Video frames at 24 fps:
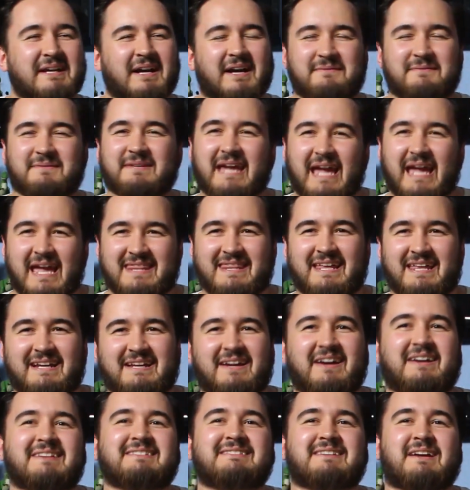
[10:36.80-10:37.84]
I'm getting there,
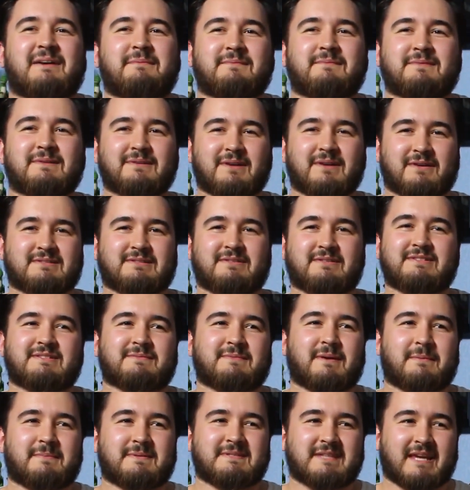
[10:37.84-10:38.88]
guys. I was losing
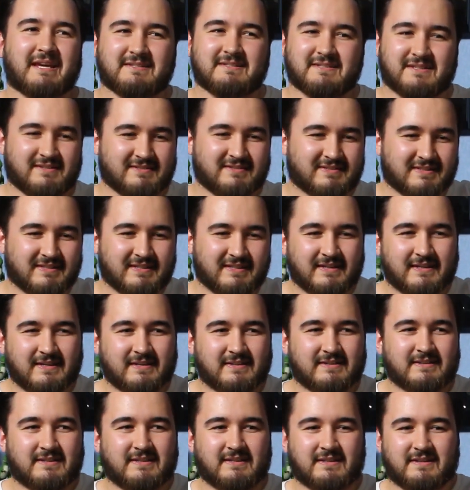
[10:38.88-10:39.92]
my potatoes
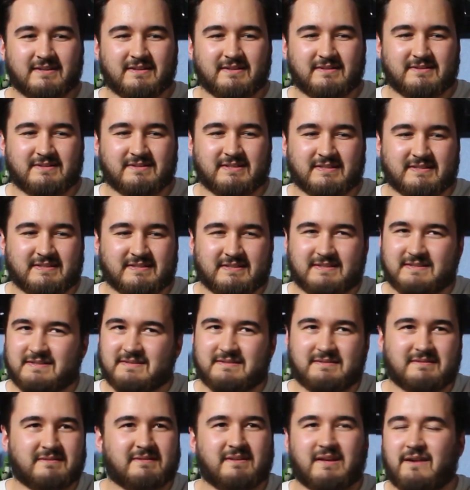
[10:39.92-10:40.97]
just
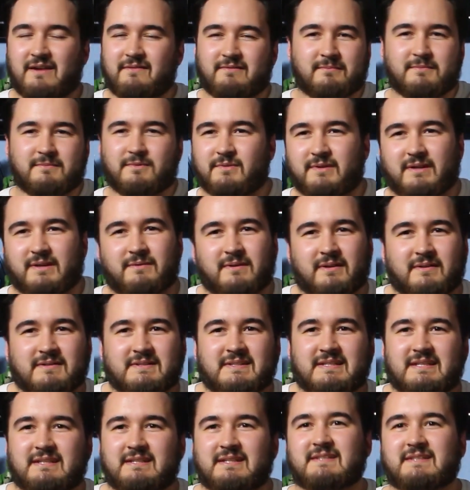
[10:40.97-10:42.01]
every morning when I'd
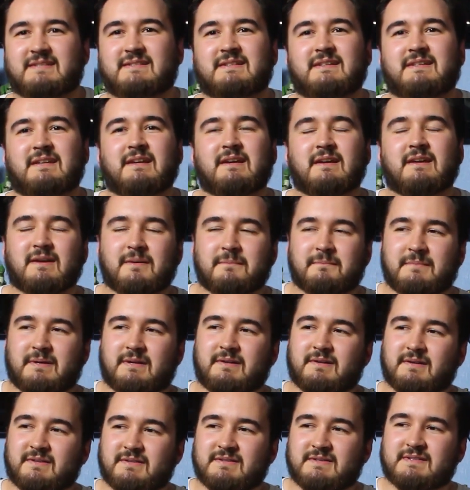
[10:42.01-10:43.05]
see this,
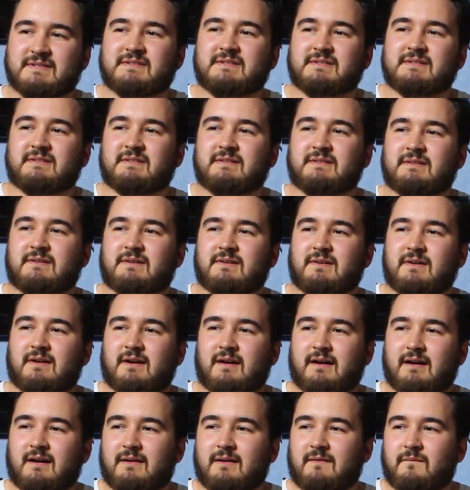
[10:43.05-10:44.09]
because
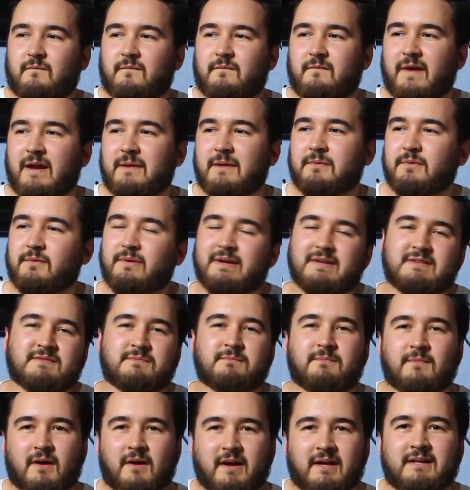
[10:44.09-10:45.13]
Fable is
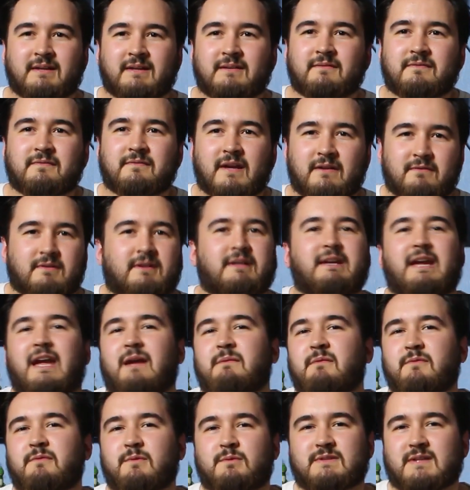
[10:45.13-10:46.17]
my favourite
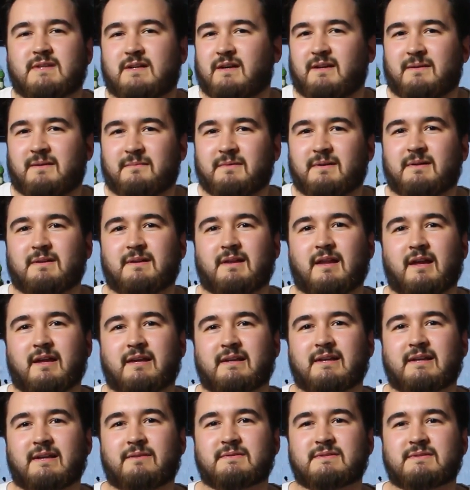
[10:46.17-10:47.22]
game of all time.
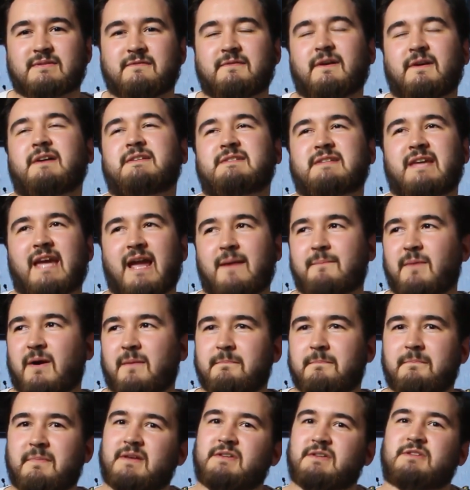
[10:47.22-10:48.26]
Like, it was the first game I
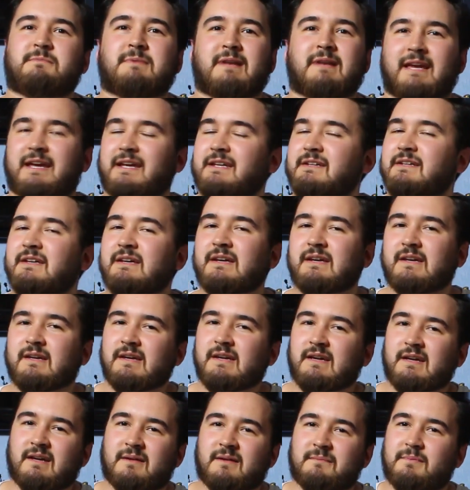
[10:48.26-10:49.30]
binge played
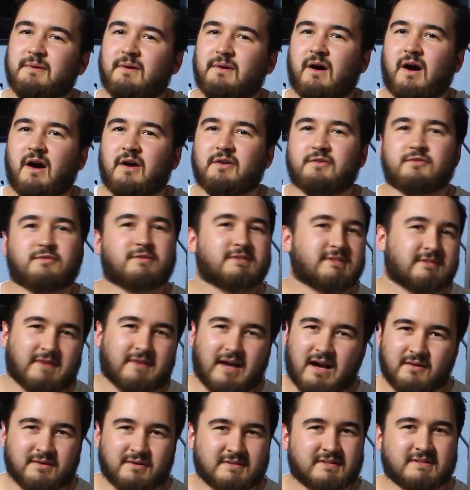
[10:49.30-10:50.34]
and put hundreds of
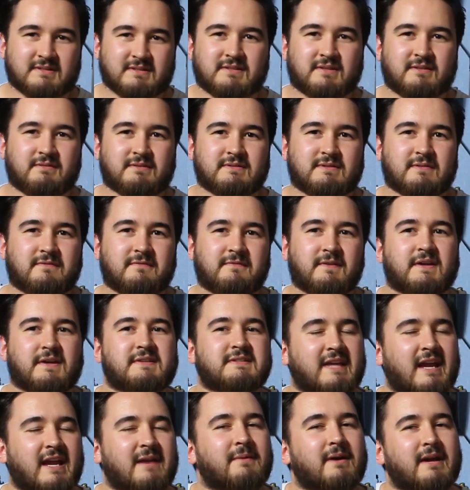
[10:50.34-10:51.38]
hours into. It was the
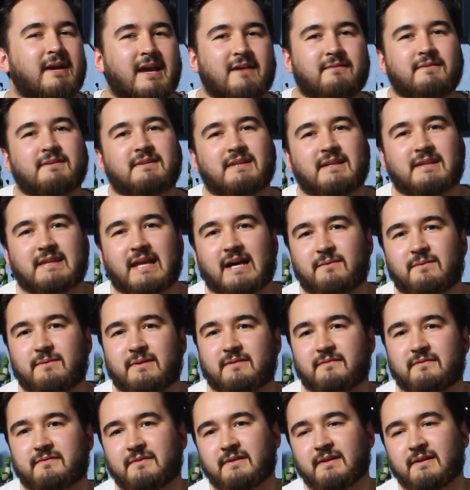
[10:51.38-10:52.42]
first game I ever did that with,